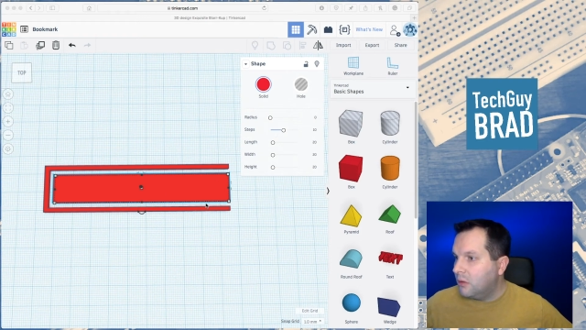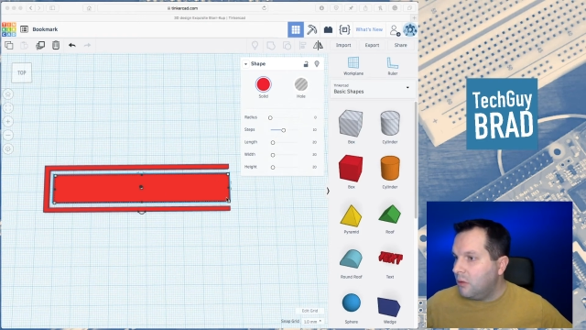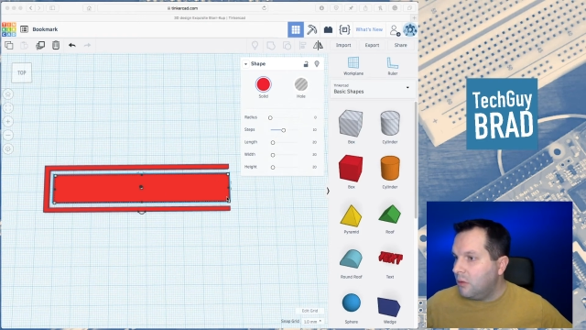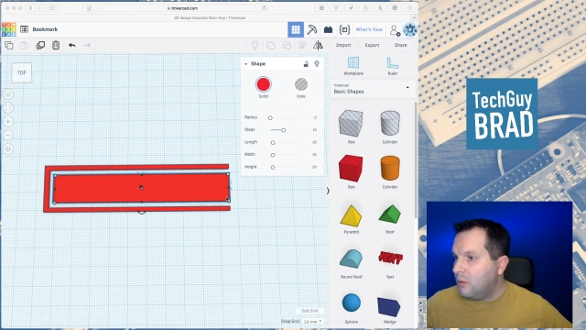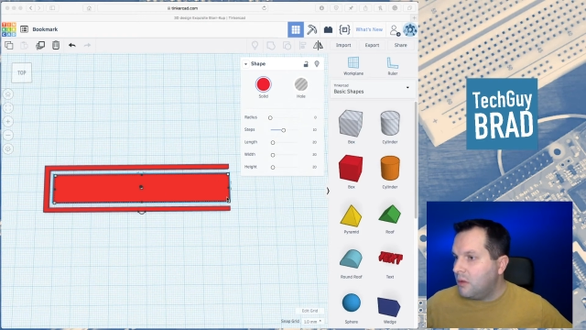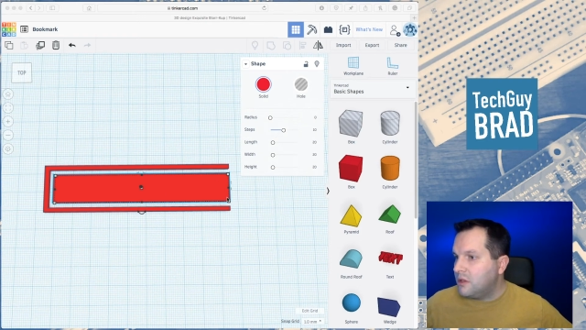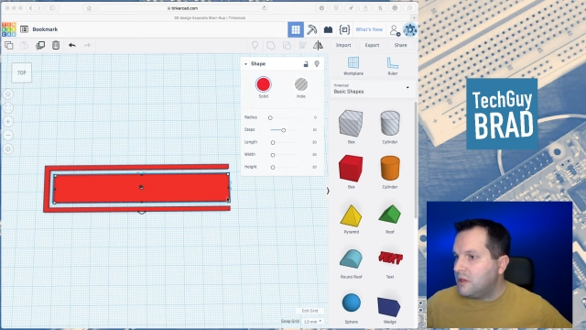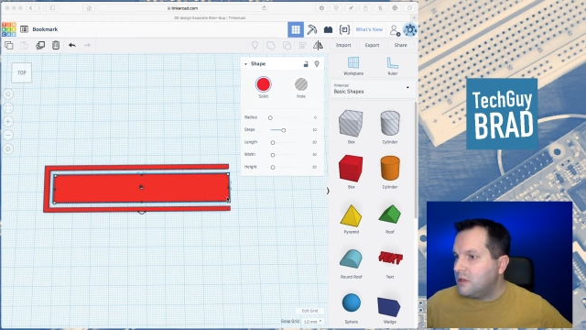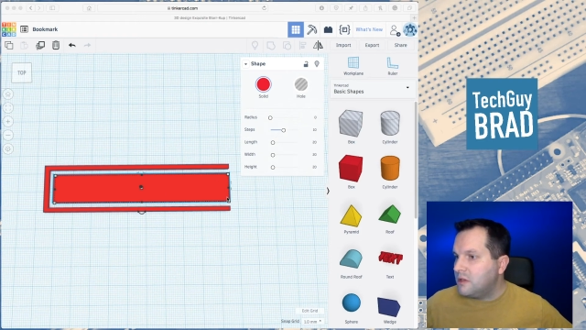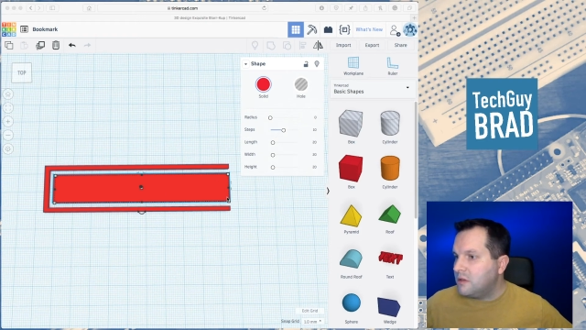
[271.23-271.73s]
we
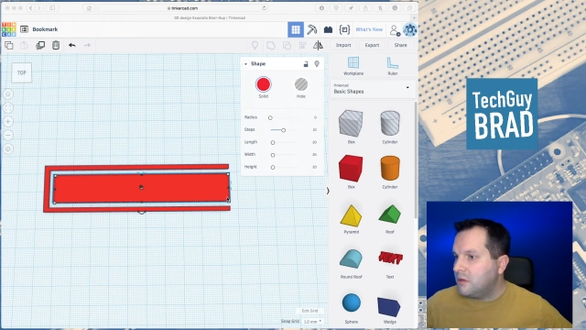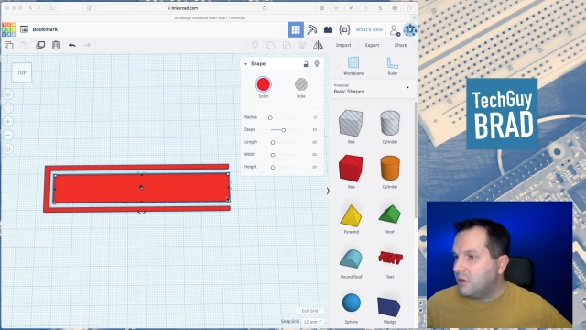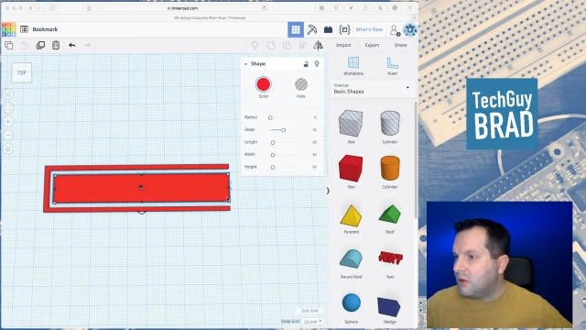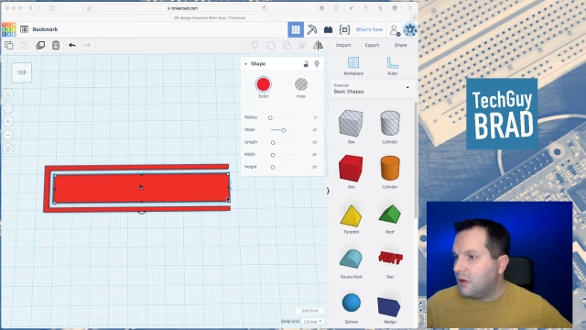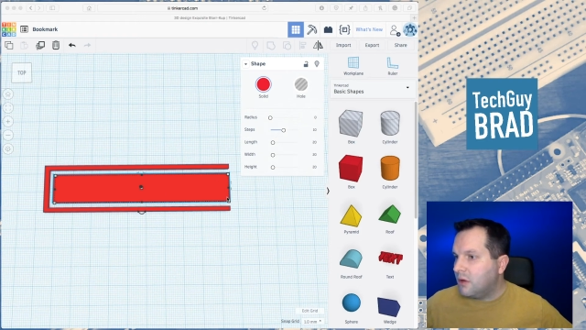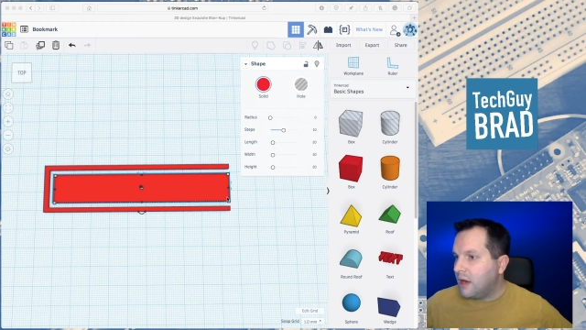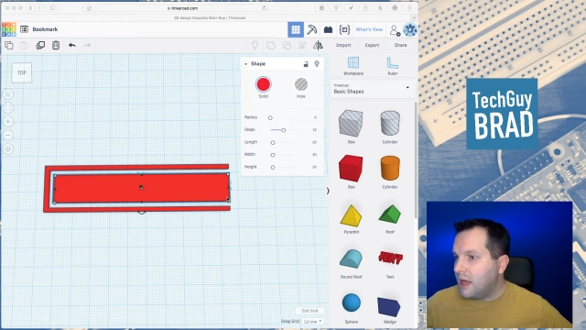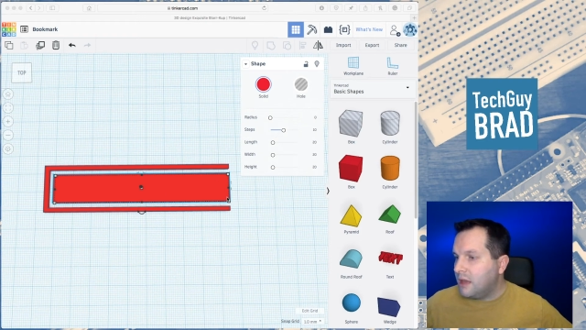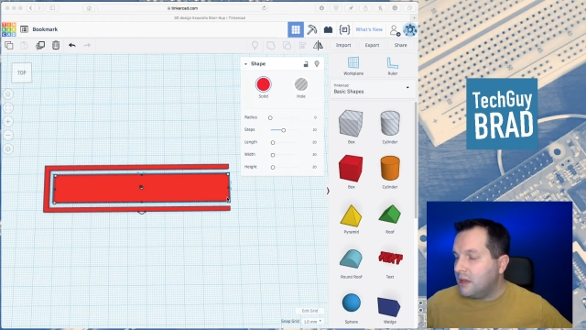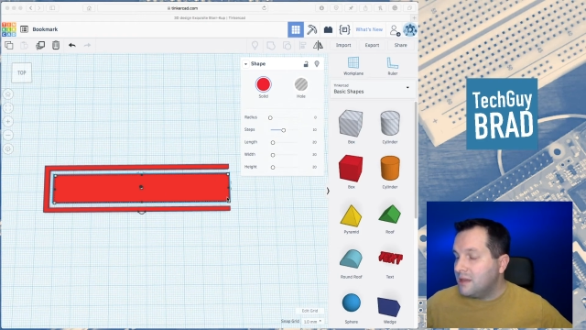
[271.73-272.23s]
want to
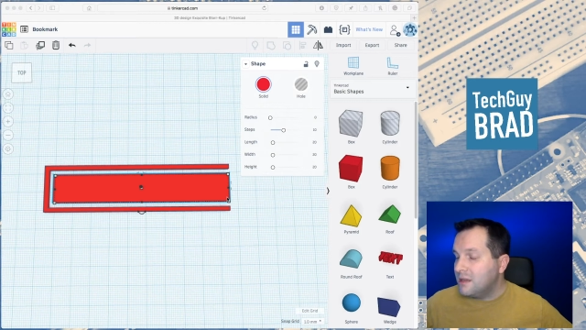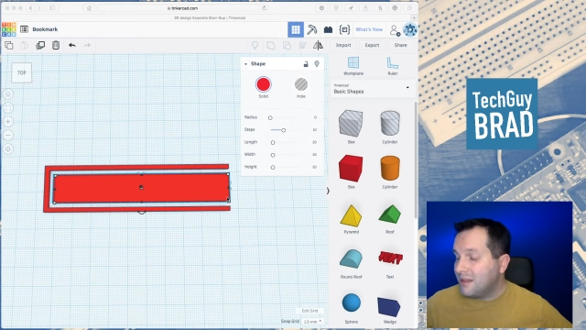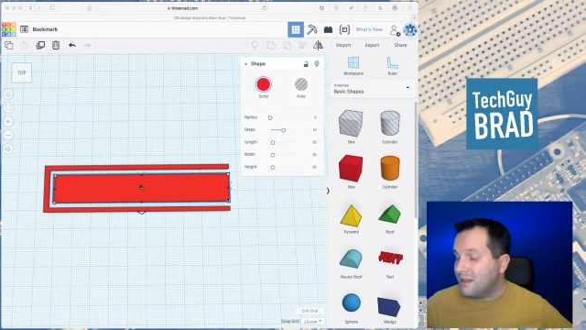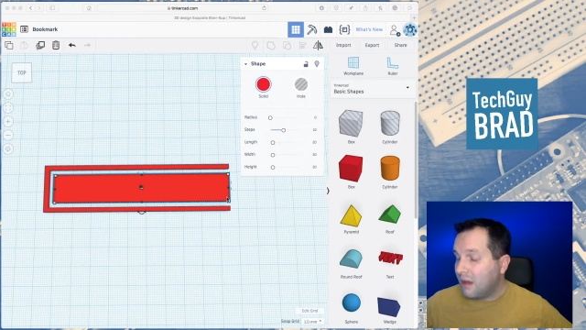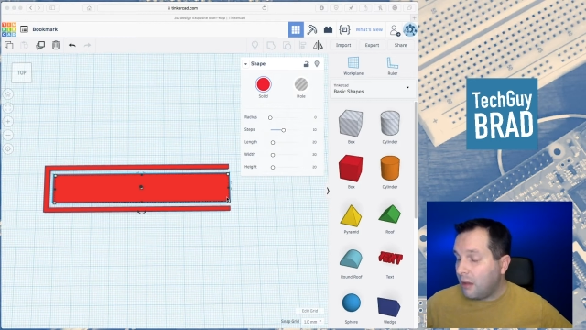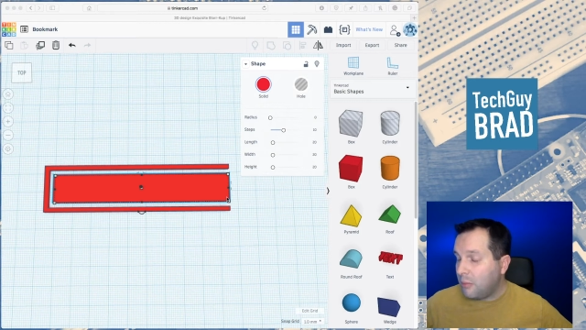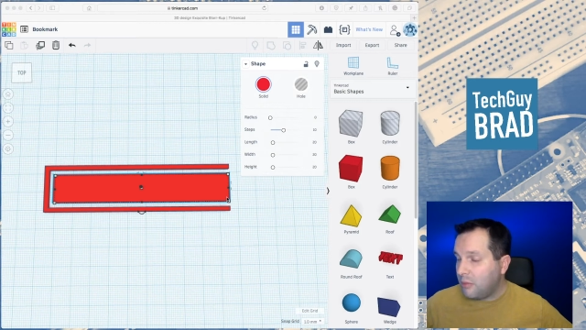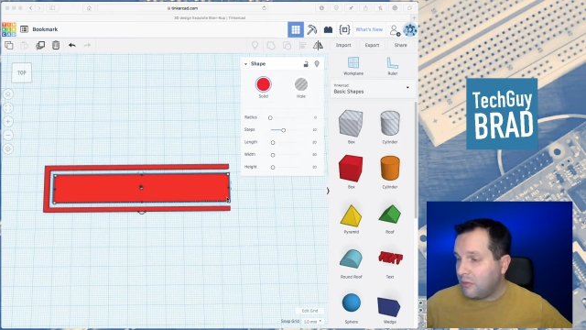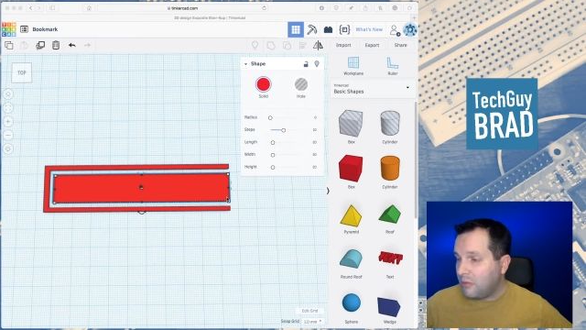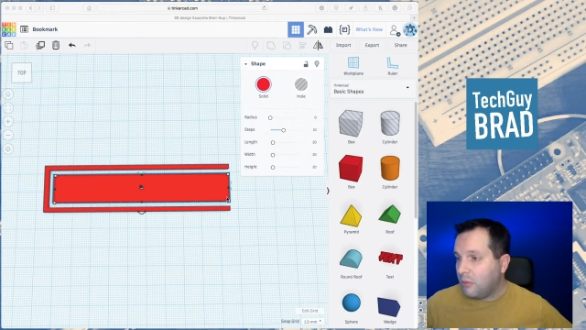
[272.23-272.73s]
create the
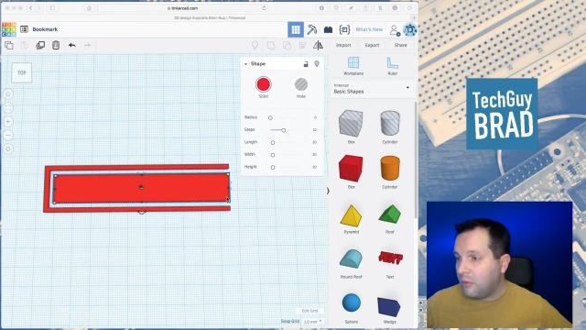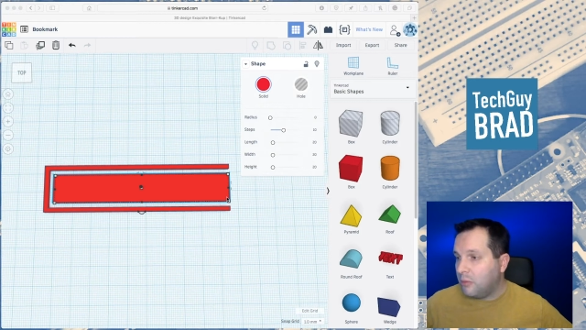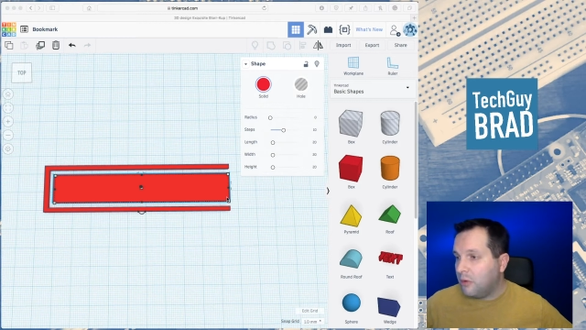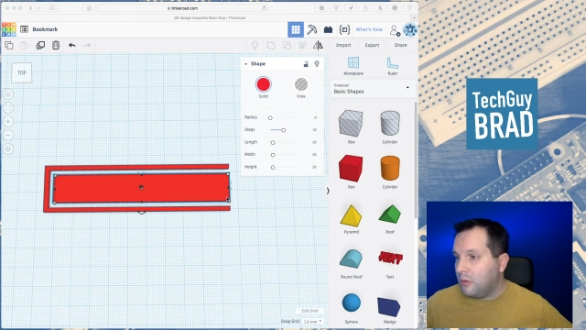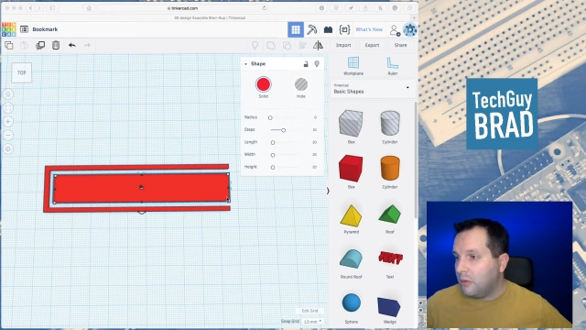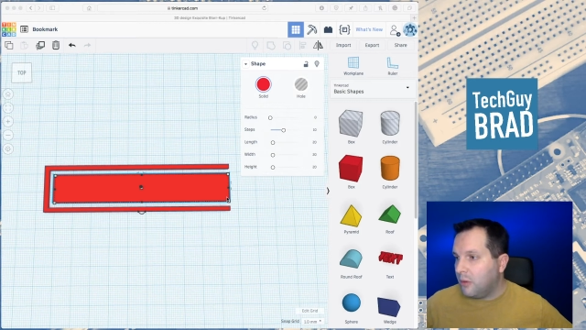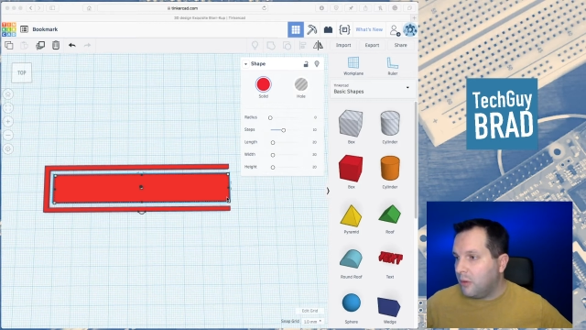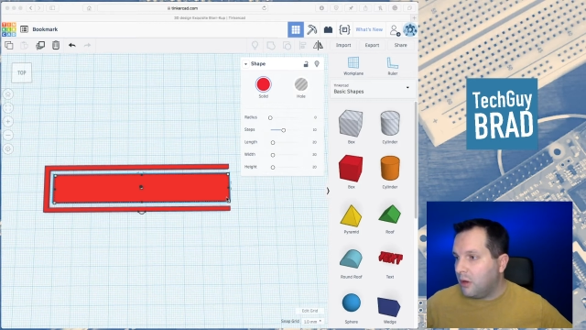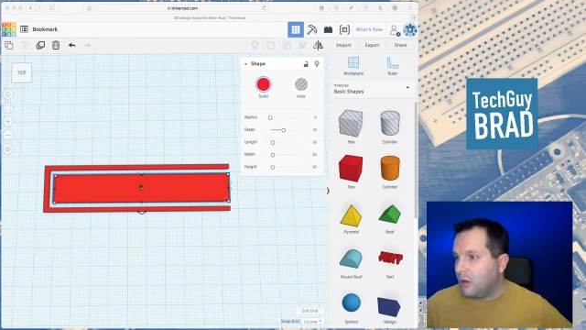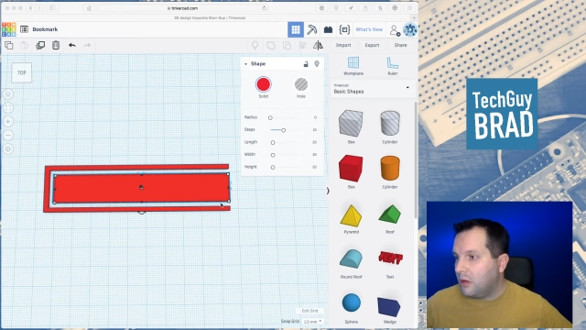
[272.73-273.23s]
top of our
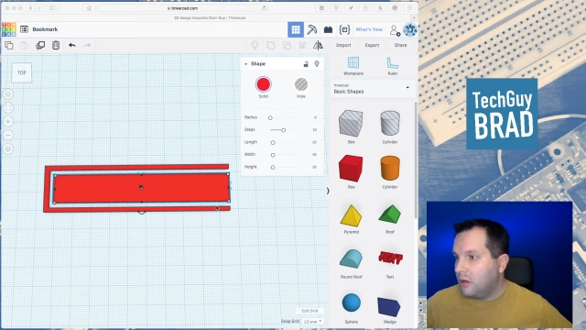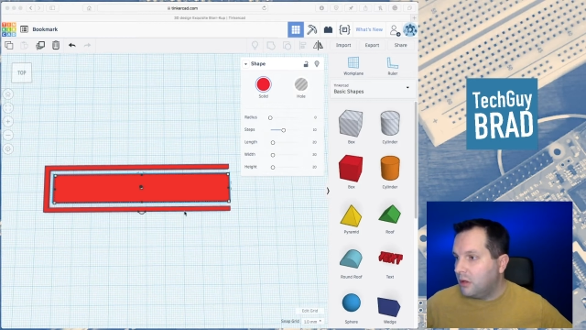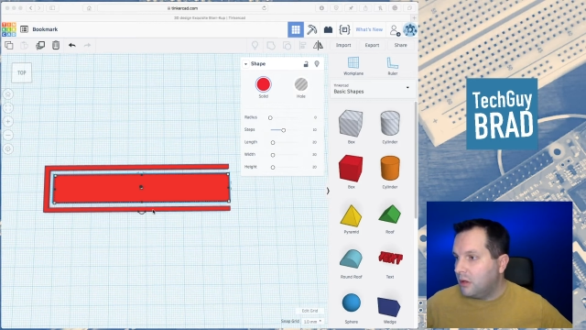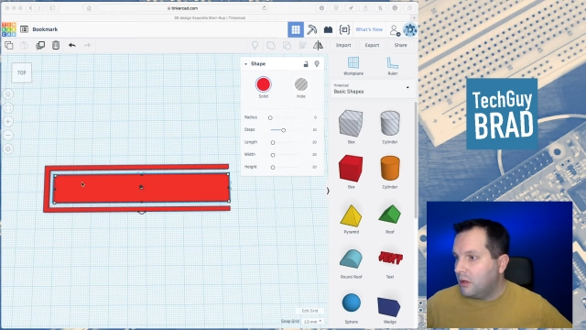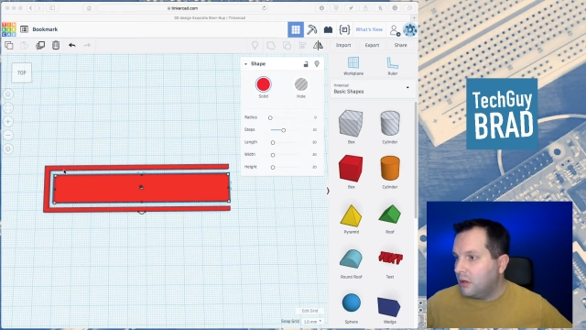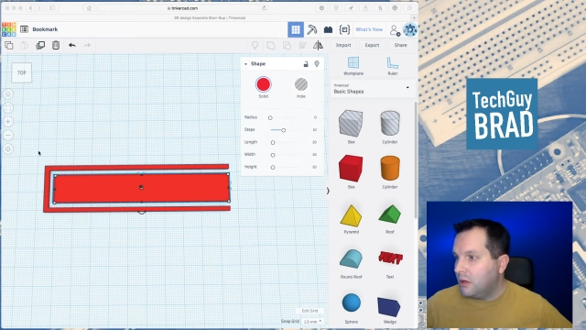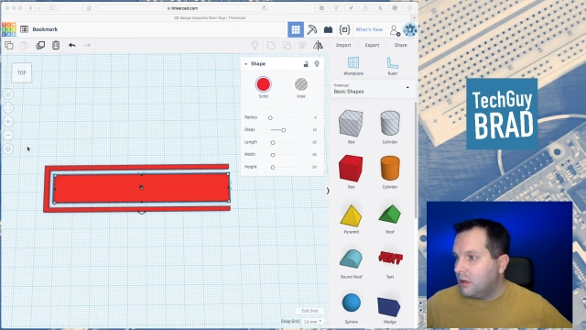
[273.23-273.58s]
bookmark.